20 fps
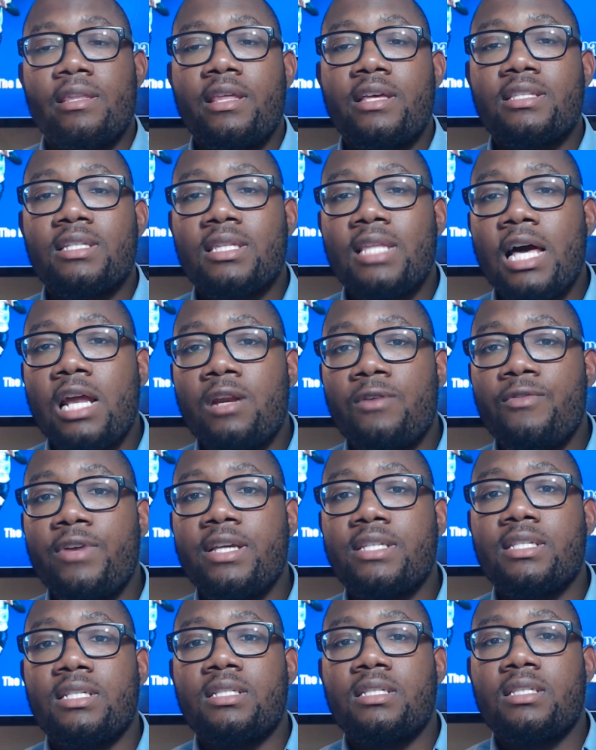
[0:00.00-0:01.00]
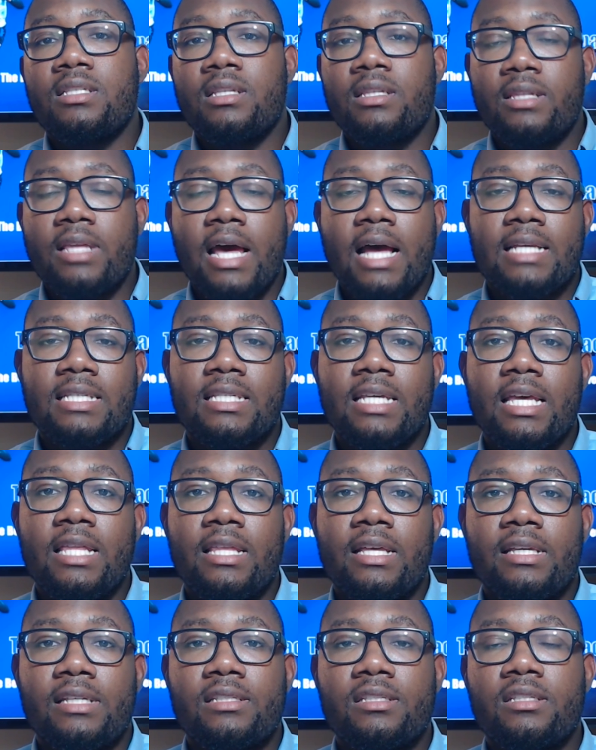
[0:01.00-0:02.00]
there's a lot of reasons that I say
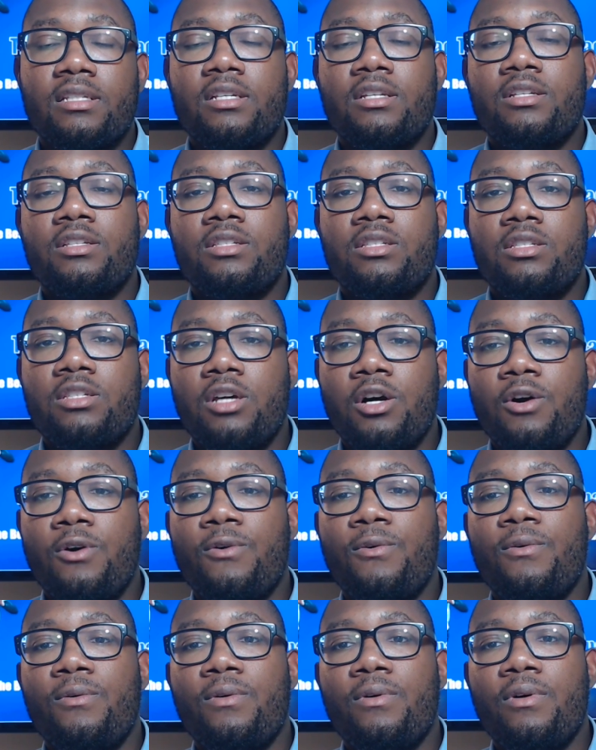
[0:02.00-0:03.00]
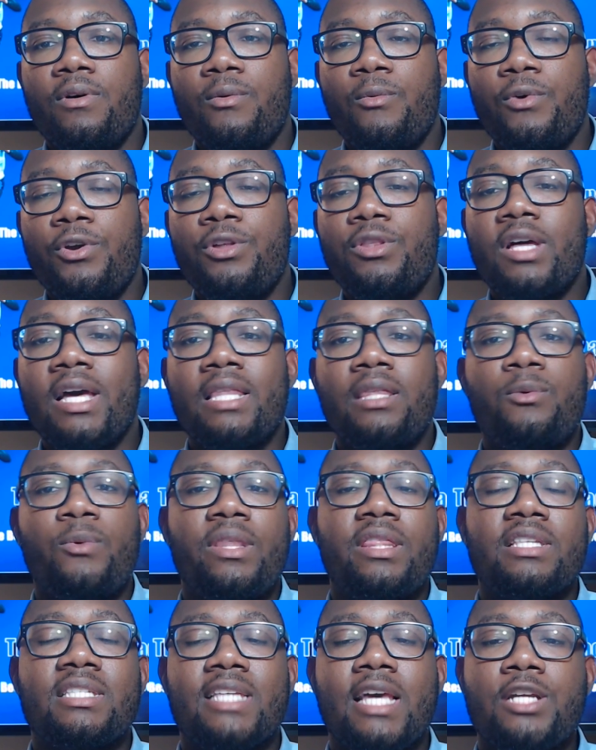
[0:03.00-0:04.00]
this. So when you look at the way
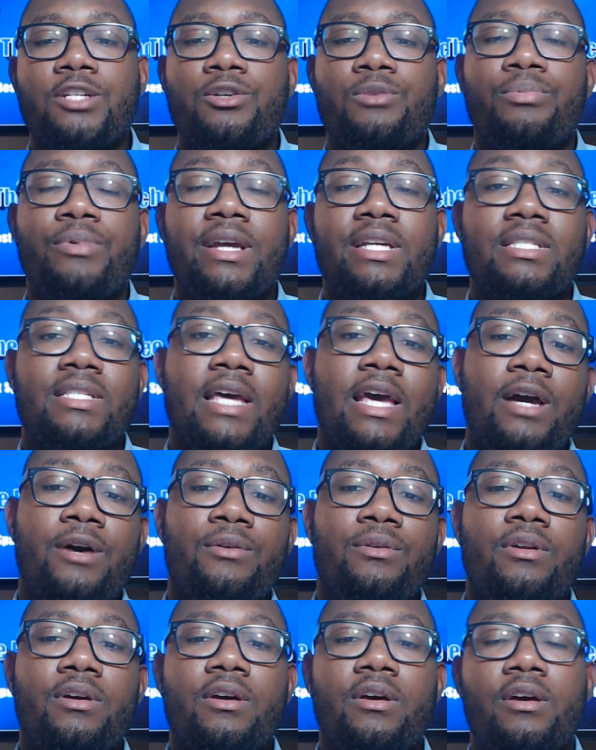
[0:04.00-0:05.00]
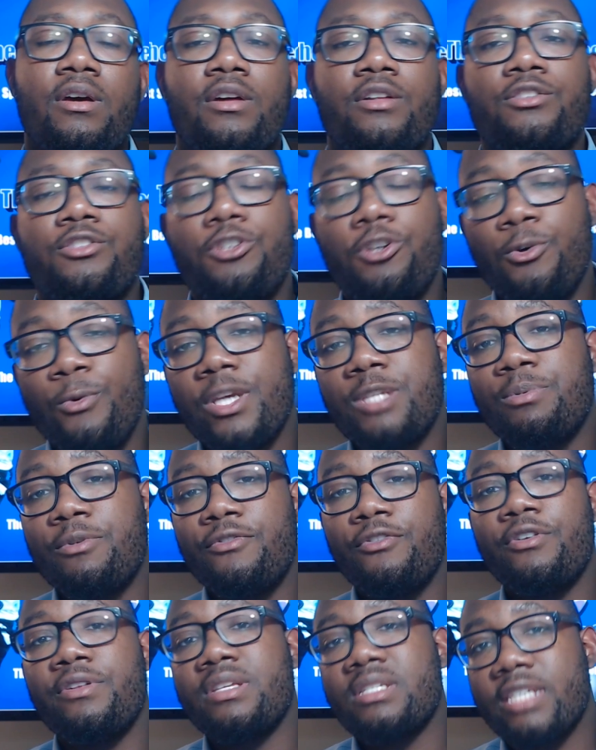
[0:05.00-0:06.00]
the schedule breaks down, 2 weeks
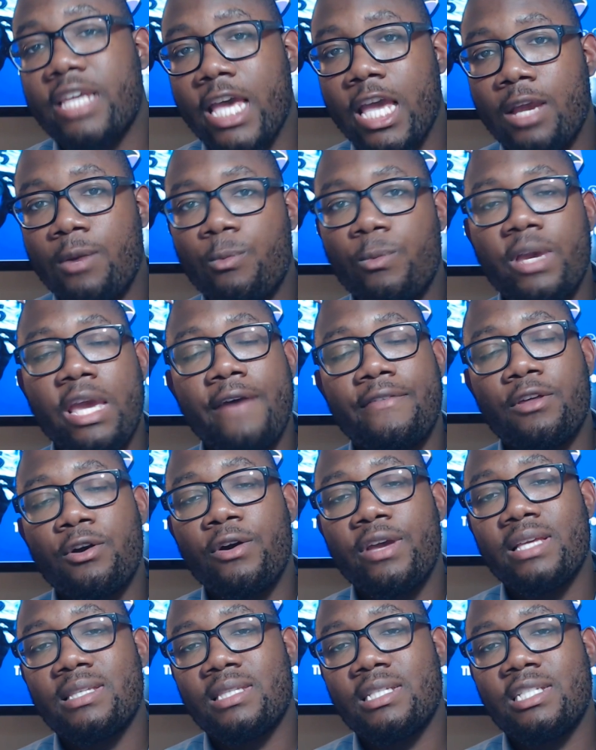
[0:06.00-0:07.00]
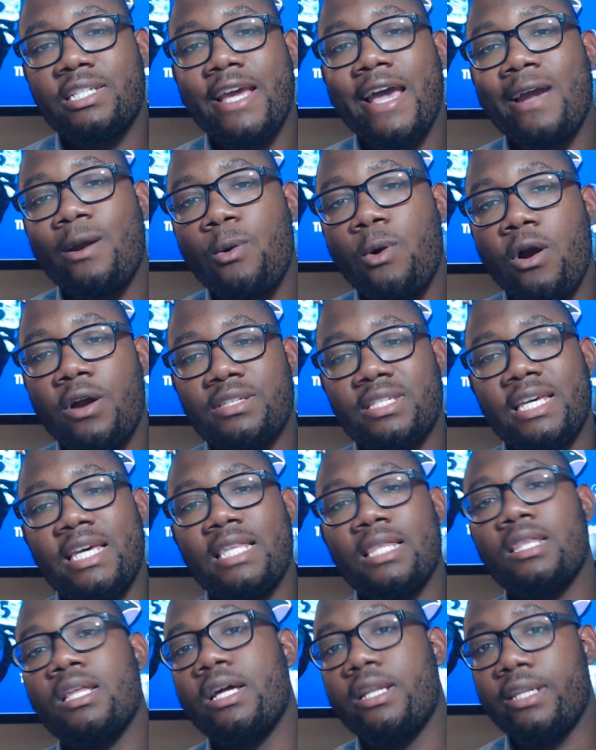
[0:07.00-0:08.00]
before this game, we have to go against the Jaguars
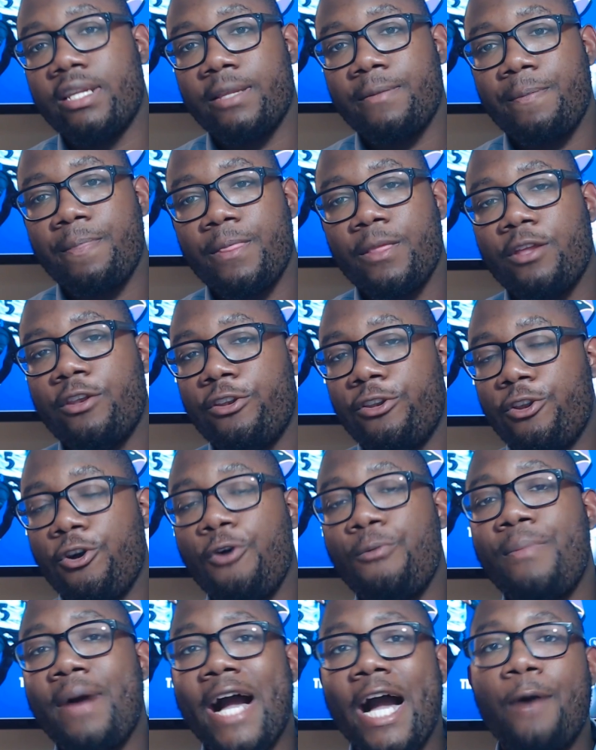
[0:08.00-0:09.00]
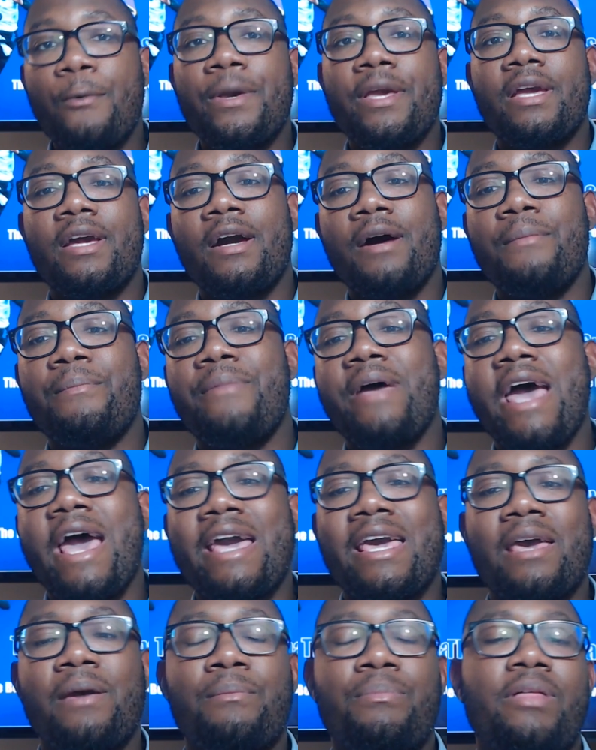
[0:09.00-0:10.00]
in London. No bye week, come
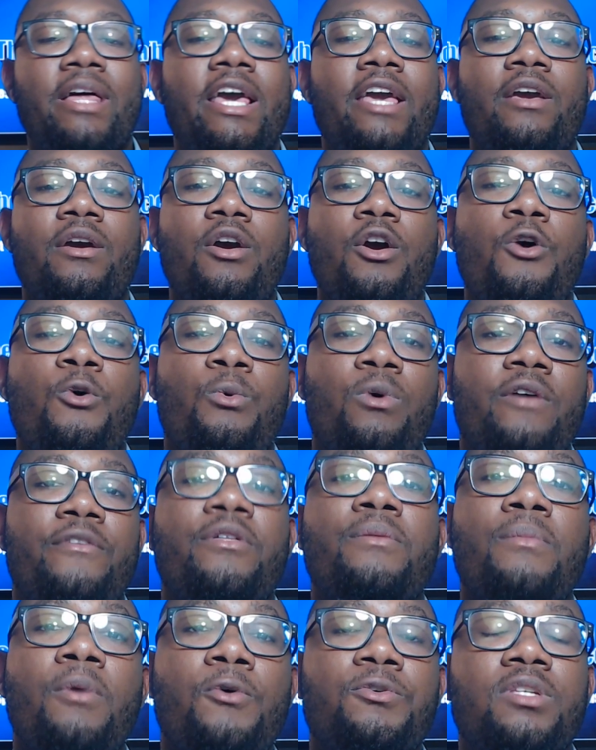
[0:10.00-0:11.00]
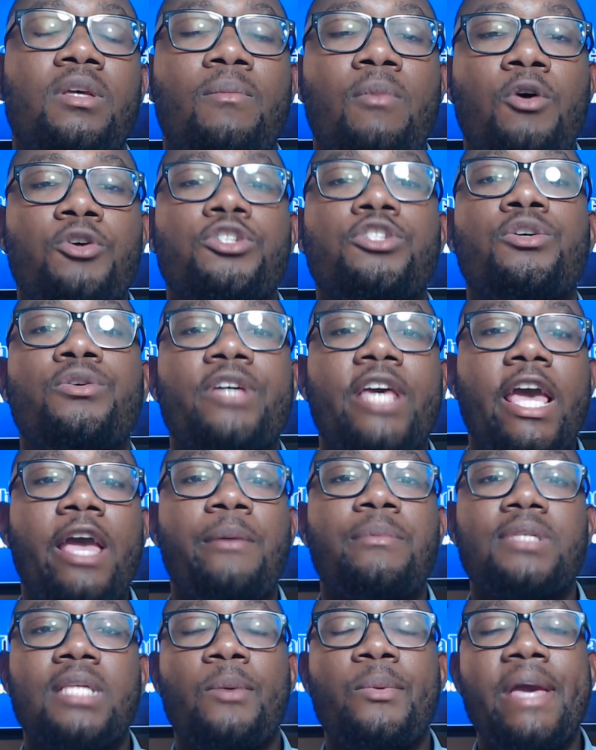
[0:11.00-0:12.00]
back and play one of the most emotional
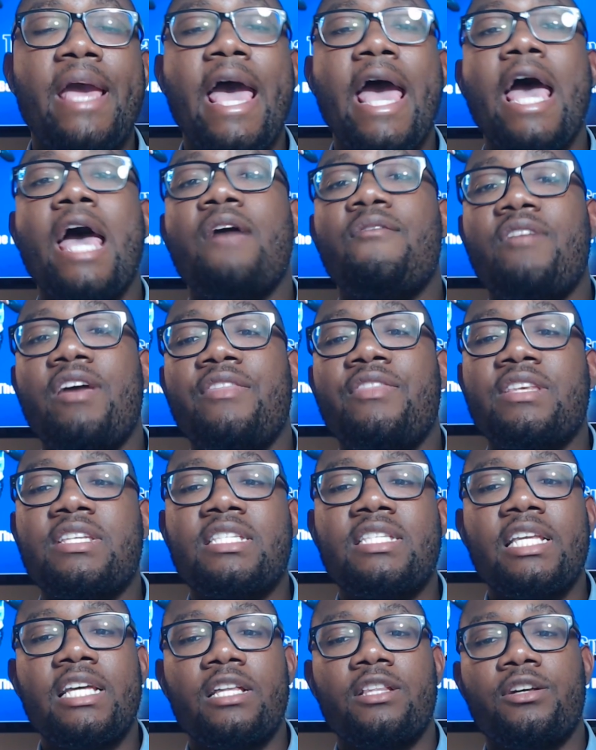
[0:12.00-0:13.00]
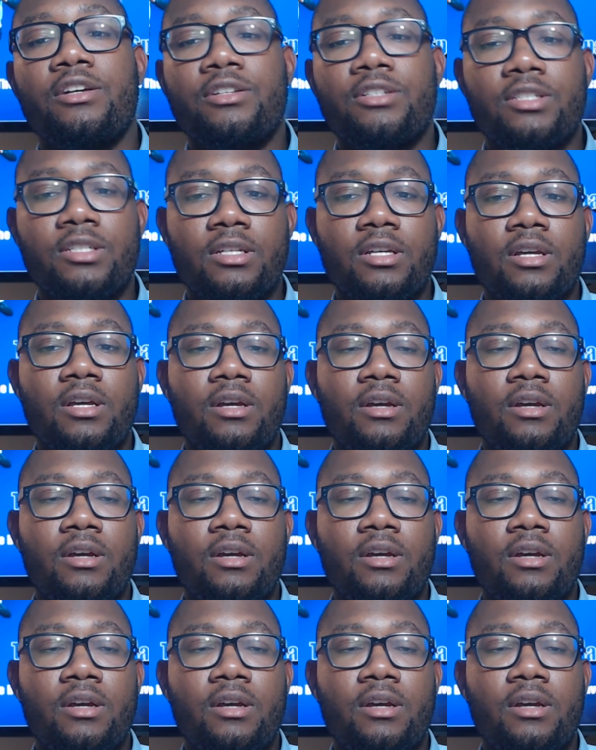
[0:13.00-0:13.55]
games that we have in the Steelers.